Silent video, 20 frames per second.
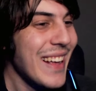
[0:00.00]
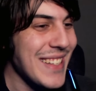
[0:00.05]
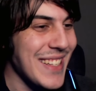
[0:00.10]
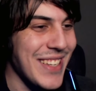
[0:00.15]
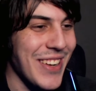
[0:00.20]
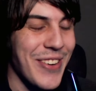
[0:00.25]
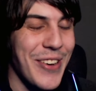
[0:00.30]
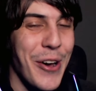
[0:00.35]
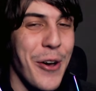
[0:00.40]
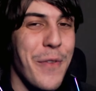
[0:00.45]

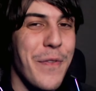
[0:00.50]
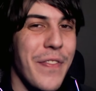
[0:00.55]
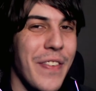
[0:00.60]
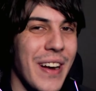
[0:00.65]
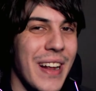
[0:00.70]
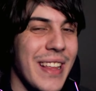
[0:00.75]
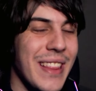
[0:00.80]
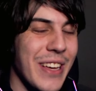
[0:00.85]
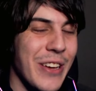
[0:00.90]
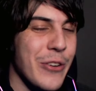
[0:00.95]
So
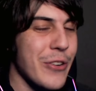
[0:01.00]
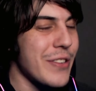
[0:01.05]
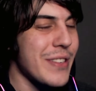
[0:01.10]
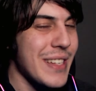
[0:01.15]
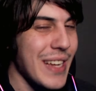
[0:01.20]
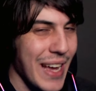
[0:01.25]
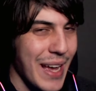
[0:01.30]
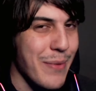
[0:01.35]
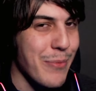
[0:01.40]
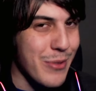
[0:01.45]
hopefully the good
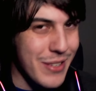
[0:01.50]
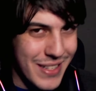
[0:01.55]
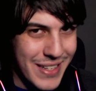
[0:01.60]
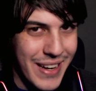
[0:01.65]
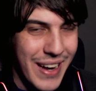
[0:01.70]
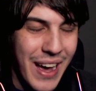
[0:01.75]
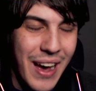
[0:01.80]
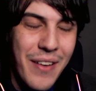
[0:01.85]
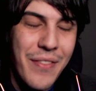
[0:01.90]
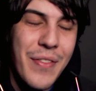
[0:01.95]
time was
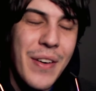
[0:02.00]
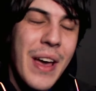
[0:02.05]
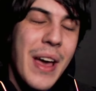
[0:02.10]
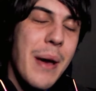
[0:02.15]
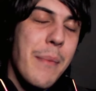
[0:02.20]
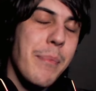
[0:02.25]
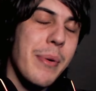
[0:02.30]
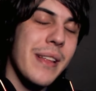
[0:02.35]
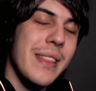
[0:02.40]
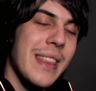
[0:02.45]
enough.
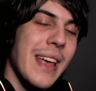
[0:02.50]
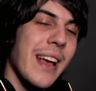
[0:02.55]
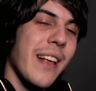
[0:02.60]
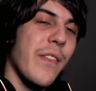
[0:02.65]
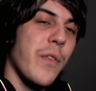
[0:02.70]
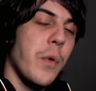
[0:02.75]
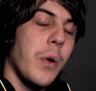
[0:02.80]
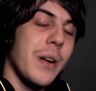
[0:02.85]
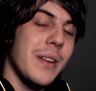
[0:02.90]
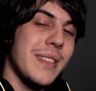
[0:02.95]
But
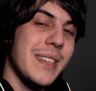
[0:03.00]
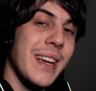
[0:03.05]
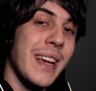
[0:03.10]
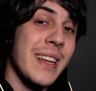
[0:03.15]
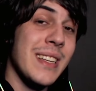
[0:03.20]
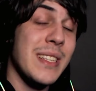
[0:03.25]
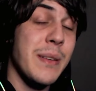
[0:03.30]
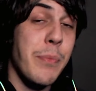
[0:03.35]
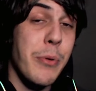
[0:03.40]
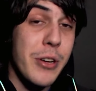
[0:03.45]
thanks for
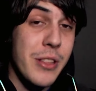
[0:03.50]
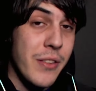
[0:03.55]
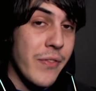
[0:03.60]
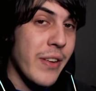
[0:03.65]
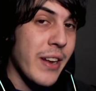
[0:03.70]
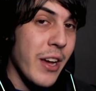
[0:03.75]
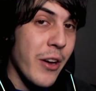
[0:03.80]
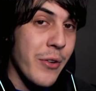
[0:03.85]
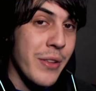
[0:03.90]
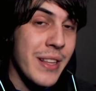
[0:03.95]
watching. Support the
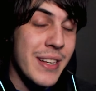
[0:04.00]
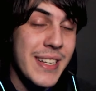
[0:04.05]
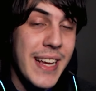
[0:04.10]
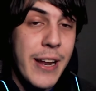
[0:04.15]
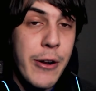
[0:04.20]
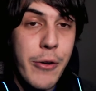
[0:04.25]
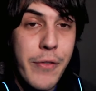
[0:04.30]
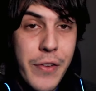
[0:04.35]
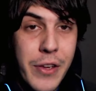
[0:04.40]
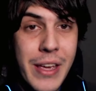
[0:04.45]
video and the
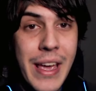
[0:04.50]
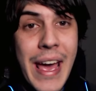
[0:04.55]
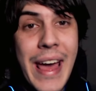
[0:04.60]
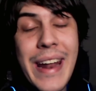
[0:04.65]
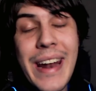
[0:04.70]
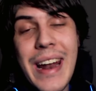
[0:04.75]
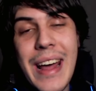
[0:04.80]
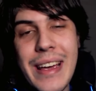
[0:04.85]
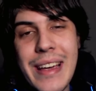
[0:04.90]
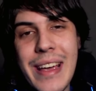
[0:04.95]
channel if you
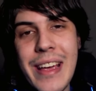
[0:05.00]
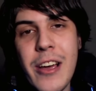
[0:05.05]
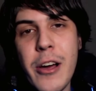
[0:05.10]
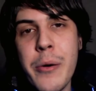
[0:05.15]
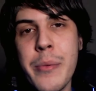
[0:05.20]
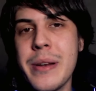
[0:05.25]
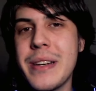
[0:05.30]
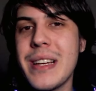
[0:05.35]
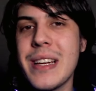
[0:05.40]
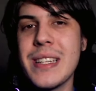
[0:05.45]
can, liking,
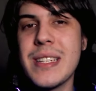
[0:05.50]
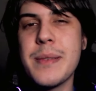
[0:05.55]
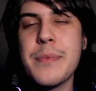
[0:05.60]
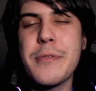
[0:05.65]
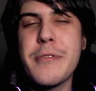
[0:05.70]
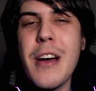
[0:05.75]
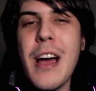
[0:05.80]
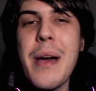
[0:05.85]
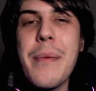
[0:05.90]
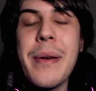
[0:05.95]
commenting and
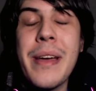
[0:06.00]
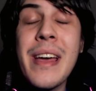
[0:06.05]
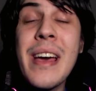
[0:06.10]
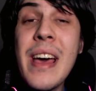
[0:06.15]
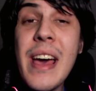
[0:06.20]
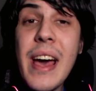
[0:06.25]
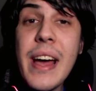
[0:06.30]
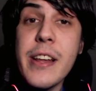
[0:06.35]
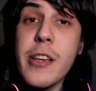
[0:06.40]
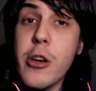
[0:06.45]
subscribing,
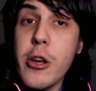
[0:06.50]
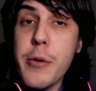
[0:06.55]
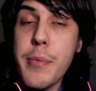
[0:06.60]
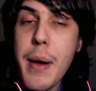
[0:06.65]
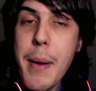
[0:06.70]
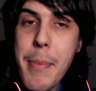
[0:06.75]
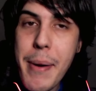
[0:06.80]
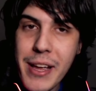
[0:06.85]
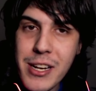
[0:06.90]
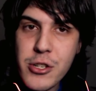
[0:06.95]
and go to
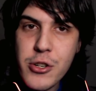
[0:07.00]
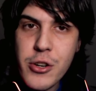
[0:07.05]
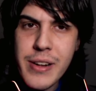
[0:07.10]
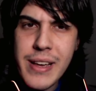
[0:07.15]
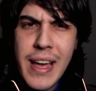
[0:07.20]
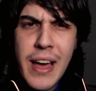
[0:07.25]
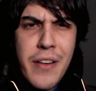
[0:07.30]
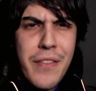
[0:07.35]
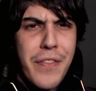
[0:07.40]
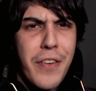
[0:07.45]
my Patreon
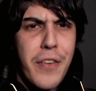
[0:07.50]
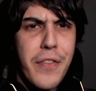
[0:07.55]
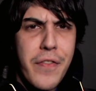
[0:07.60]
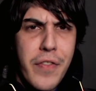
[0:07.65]
account for